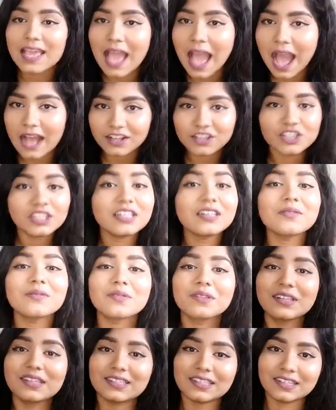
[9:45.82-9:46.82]
I actually
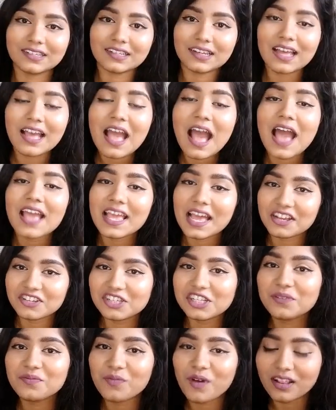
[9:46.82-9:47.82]

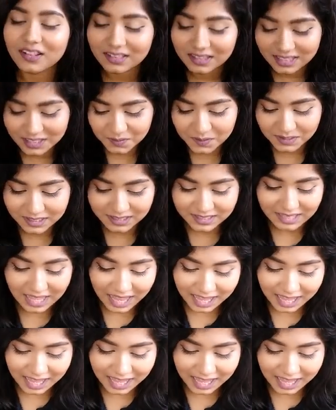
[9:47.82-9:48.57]
bought this because